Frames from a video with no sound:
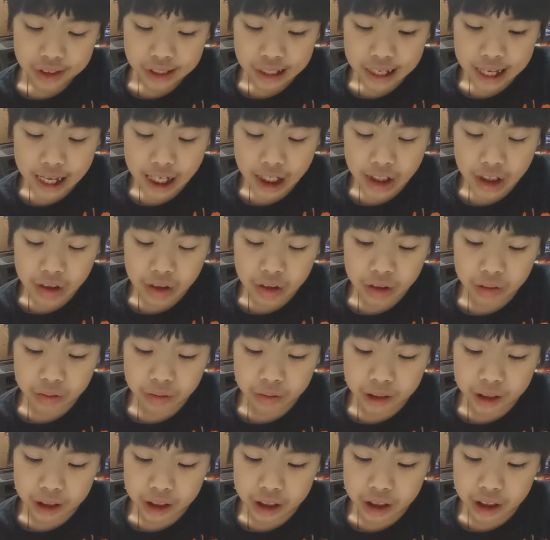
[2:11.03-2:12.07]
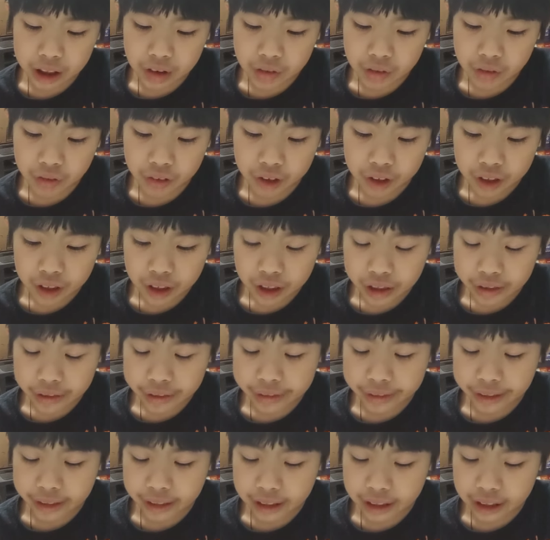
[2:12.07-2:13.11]
Anger with oneself and
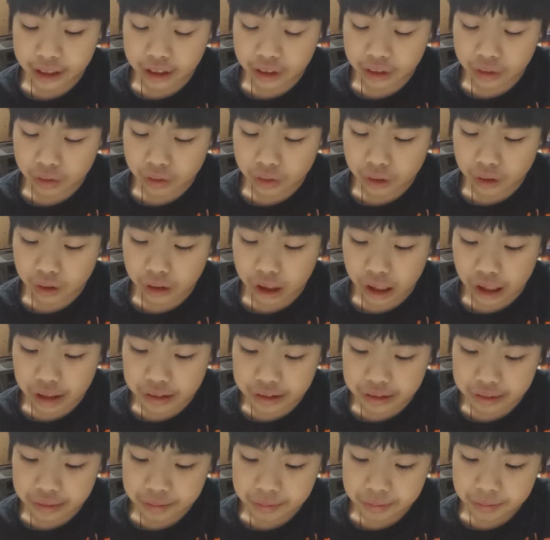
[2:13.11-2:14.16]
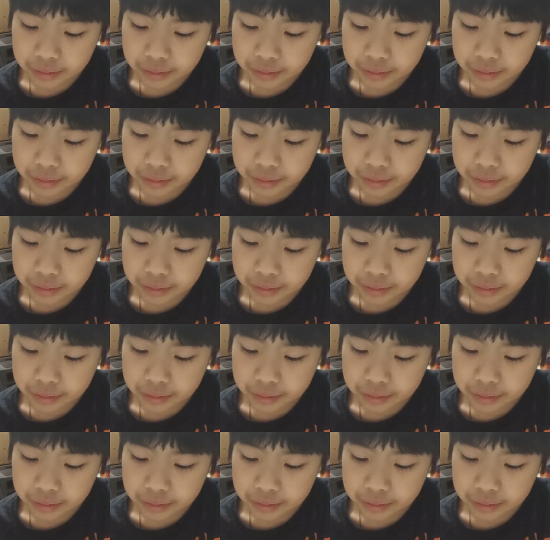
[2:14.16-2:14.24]
sadness over a loss.